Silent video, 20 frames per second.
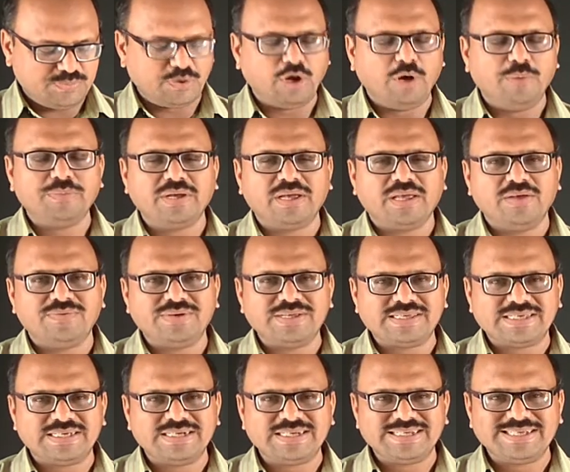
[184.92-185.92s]
from the given
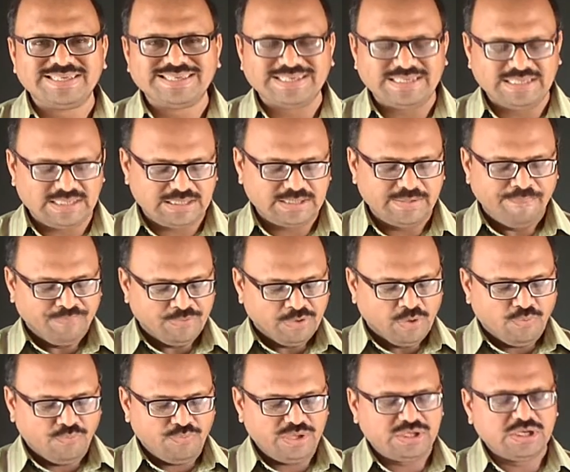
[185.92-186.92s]
sentences
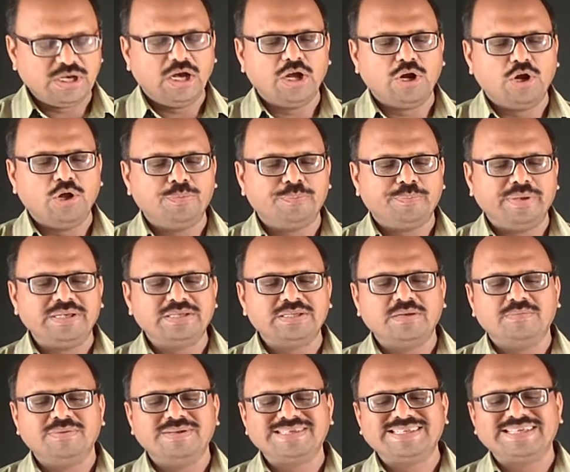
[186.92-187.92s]
which are on page
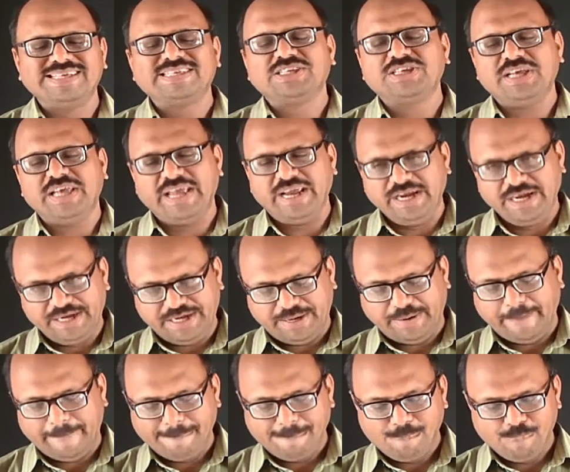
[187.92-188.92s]
number 68.
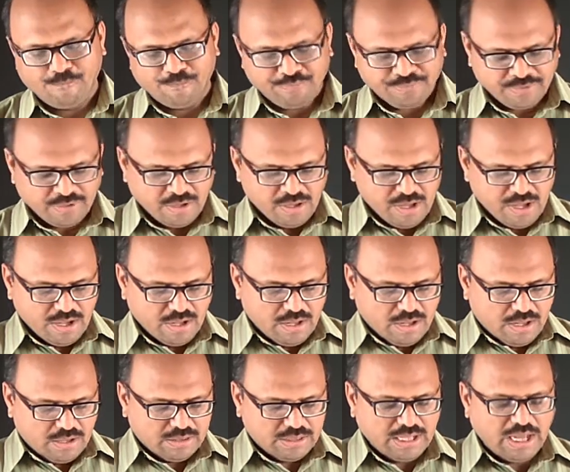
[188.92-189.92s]

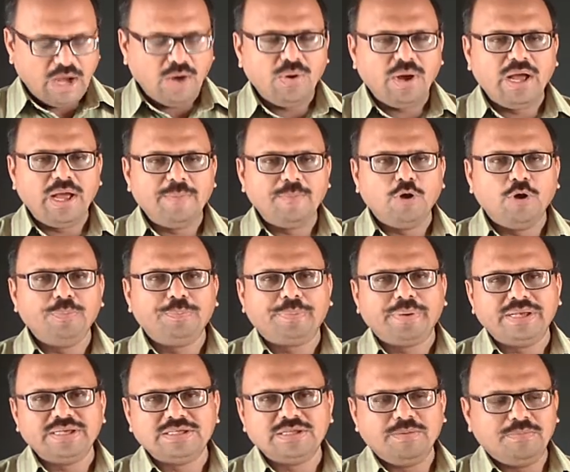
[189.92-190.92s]
Now I am on
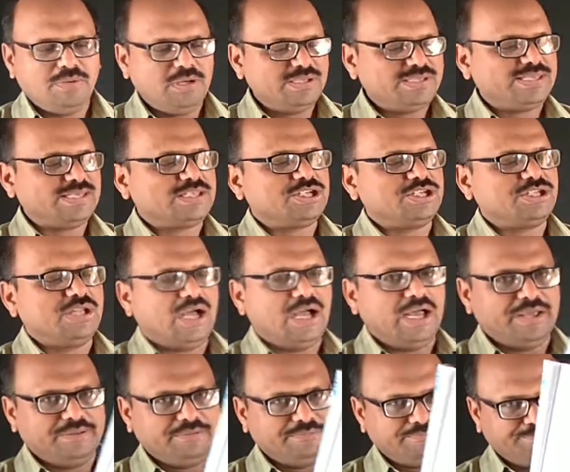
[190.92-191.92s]
page number
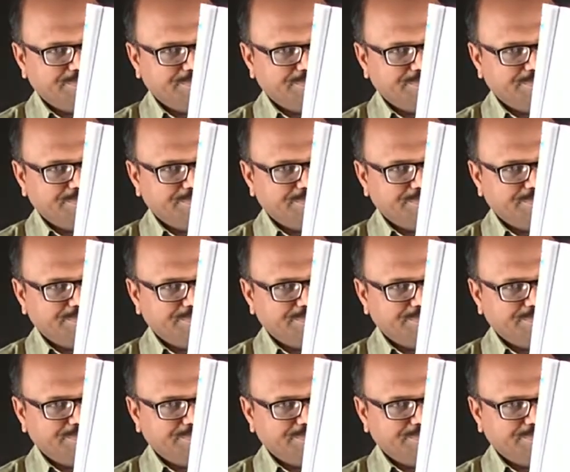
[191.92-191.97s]
69,